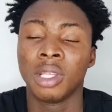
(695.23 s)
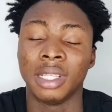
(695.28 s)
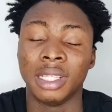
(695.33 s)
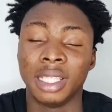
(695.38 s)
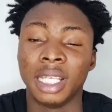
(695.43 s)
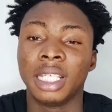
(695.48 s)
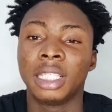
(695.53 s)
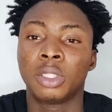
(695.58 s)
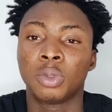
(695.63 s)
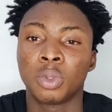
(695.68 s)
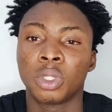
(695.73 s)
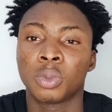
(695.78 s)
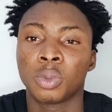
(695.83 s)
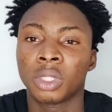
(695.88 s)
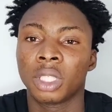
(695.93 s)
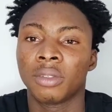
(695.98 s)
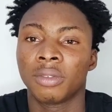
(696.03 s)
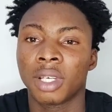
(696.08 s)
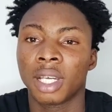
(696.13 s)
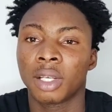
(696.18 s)
date with
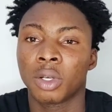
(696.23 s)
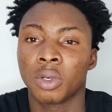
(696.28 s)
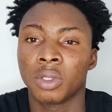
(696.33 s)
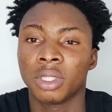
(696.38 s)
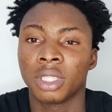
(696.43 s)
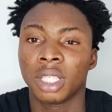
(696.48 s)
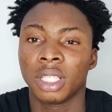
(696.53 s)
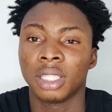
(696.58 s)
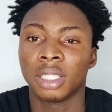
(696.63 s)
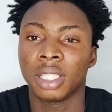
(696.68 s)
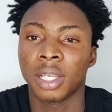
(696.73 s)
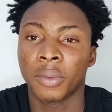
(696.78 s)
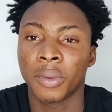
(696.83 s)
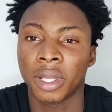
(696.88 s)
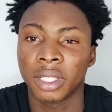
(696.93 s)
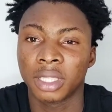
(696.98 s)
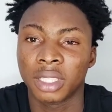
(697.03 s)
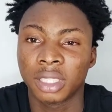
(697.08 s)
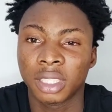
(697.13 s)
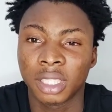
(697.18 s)
whatever contents that we
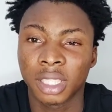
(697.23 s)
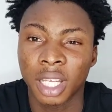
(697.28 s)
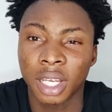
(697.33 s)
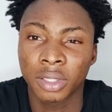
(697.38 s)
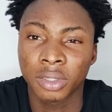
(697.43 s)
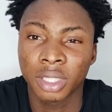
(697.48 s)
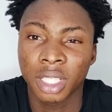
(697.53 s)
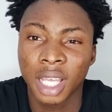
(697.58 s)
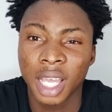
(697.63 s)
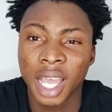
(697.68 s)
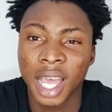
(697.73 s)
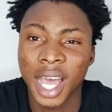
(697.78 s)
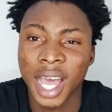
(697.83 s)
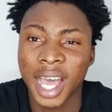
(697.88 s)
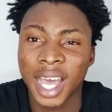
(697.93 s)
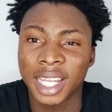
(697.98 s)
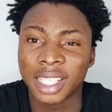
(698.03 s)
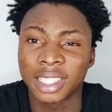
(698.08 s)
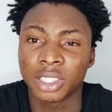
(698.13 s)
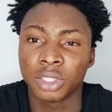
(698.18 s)
are dishing out,
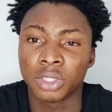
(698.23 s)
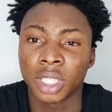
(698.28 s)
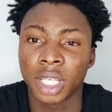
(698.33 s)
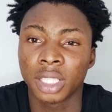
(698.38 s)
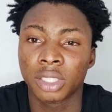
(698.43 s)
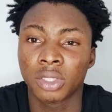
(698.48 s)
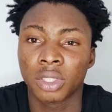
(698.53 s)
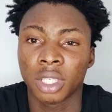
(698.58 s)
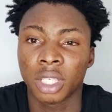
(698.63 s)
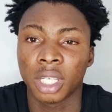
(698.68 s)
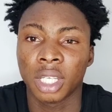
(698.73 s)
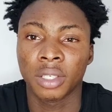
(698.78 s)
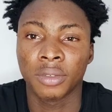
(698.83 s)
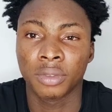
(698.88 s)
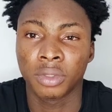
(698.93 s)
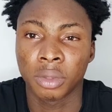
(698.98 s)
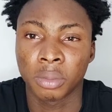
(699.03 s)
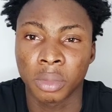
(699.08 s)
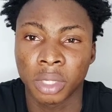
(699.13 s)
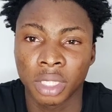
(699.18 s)
and you get to learn
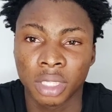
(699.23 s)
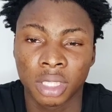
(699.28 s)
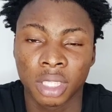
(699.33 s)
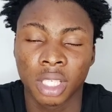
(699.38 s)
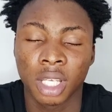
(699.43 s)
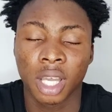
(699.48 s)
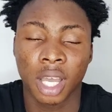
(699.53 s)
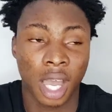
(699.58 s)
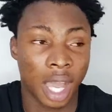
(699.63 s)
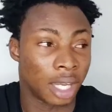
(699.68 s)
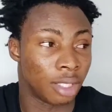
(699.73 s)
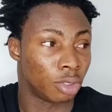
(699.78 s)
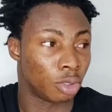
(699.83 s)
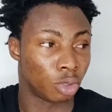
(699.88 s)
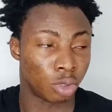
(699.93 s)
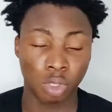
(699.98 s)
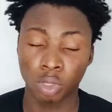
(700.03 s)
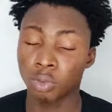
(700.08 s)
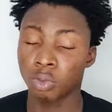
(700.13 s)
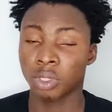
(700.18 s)
from it and
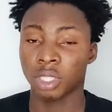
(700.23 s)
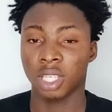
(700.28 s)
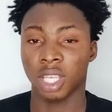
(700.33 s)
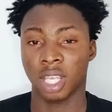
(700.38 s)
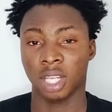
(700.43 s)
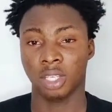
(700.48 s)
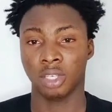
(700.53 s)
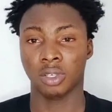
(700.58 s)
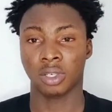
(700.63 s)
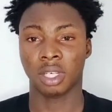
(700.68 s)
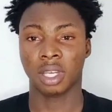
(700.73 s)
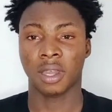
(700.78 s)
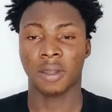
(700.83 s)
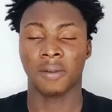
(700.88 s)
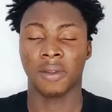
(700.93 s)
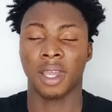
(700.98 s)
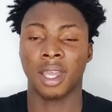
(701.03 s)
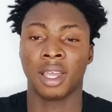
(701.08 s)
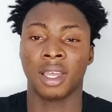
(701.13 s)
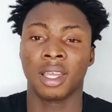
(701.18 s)
grow in your
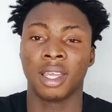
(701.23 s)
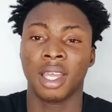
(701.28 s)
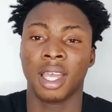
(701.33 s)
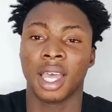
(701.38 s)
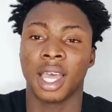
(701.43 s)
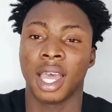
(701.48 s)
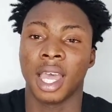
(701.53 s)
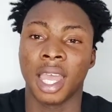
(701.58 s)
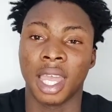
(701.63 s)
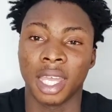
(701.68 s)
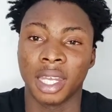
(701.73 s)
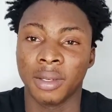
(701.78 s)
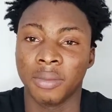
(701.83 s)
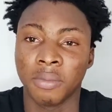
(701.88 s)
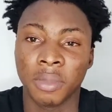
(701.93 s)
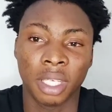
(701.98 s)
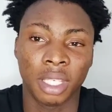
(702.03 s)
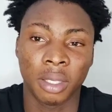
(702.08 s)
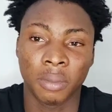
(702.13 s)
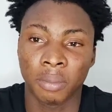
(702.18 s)
career and
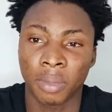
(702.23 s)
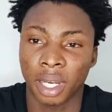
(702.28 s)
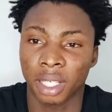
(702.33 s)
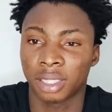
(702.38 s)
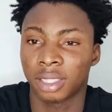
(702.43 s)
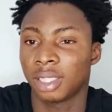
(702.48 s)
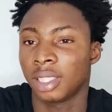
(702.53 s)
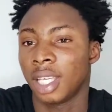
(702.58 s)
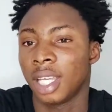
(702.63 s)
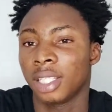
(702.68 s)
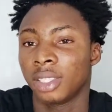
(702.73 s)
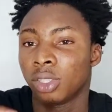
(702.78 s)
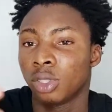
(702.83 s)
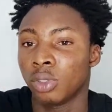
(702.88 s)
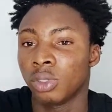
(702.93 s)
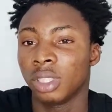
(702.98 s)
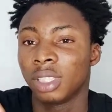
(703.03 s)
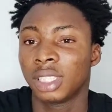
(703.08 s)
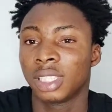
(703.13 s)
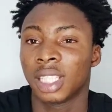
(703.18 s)
make impact. Yeah,
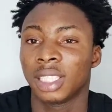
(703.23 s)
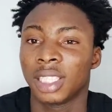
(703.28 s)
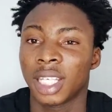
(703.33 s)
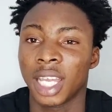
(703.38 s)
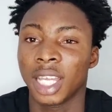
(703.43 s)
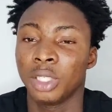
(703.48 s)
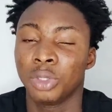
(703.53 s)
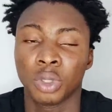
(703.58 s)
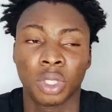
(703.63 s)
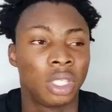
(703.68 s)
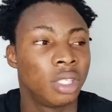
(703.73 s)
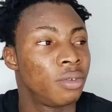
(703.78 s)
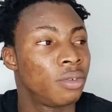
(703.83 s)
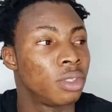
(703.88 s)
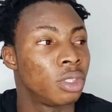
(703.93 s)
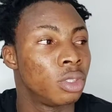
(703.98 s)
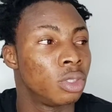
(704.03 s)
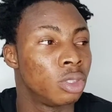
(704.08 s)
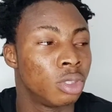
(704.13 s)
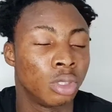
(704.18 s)
so this is Ajayi Joel, if
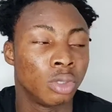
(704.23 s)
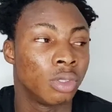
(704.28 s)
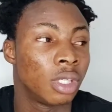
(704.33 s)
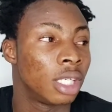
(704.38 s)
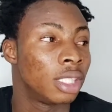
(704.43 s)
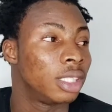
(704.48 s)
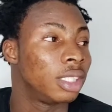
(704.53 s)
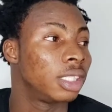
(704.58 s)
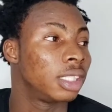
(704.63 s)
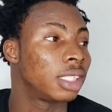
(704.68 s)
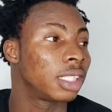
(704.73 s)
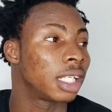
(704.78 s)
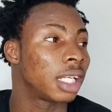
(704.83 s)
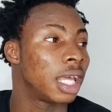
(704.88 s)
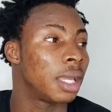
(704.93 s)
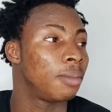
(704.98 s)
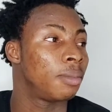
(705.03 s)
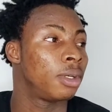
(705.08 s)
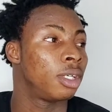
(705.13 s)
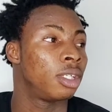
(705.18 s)
you don't know, and this is
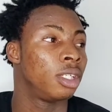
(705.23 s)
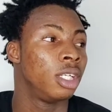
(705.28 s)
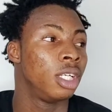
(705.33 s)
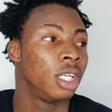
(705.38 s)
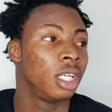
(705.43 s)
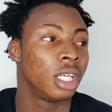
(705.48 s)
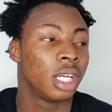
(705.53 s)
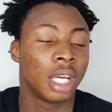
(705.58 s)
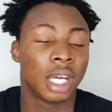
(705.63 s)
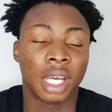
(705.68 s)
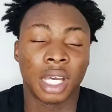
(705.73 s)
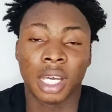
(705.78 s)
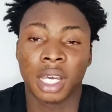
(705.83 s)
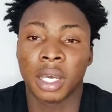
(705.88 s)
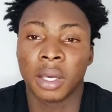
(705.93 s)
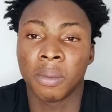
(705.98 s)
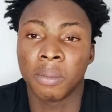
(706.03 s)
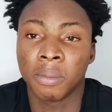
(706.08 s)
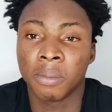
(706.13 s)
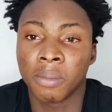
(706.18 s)
Climber.
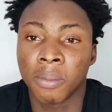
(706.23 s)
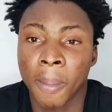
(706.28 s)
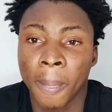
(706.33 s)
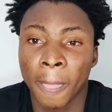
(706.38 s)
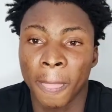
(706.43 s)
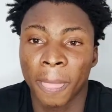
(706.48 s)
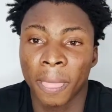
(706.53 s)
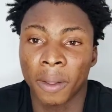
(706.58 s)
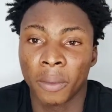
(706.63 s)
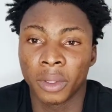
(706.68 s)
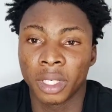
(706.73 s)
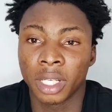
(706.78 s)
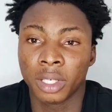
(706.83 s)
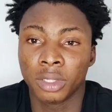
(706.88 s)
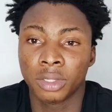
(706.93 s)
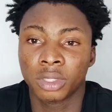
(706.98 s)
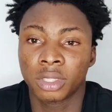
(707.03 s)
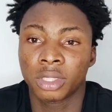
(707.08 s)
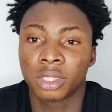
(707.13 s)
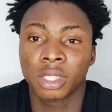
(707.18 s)
What
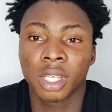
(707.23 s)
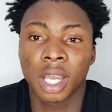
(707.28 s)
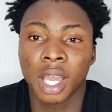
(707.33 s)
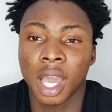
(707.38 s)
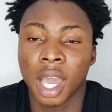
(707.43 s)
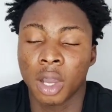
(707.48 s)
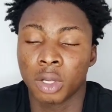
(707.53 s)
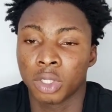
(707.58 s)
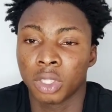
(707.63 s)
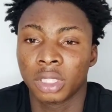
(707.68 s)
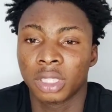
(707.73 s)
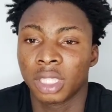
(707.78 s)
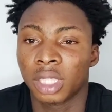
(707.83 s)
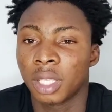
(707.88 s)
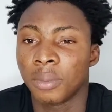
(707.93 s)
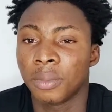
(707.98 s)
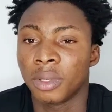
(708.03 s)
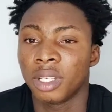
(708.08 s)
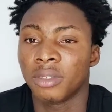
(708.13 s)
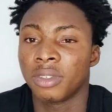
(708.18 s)
else? I'll just say
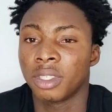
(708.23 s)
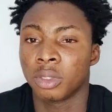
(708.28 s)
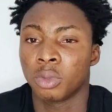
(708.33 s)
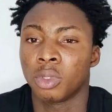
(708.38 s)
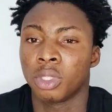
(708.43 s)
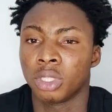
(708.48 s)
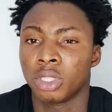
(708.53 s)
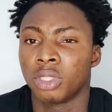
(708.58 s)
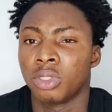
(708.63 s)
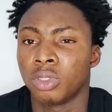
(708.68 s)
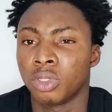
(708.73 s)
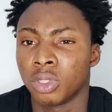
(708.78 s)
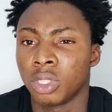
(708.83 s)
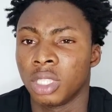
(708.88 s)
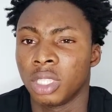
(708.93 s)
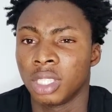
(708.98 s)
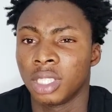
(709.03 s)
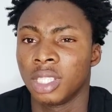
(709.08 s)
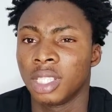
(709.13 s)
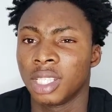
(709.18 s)
keep believing in what you're
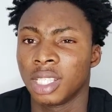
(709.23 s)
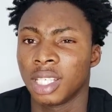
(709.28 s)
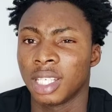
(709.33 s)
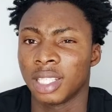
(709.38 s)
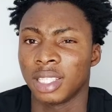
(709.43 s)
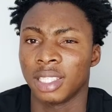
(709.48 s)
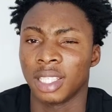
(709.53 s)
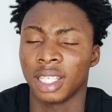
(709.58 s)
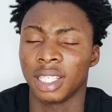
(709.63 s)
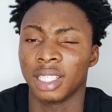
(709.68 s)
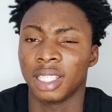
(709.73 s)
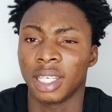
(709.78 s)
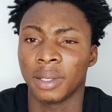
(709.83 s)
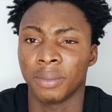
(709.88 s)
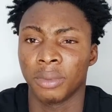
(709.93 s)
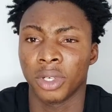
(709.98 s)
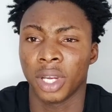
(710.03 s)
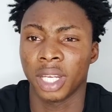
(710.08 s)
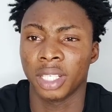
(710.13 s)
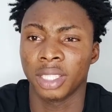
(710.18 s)
doing and then
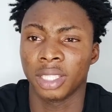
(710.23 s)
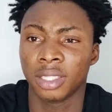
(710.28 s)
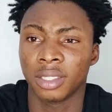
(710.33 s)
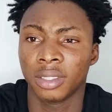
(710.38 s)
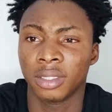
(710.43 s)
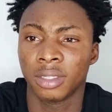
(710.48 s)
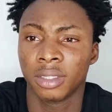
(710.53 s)
keep grinding.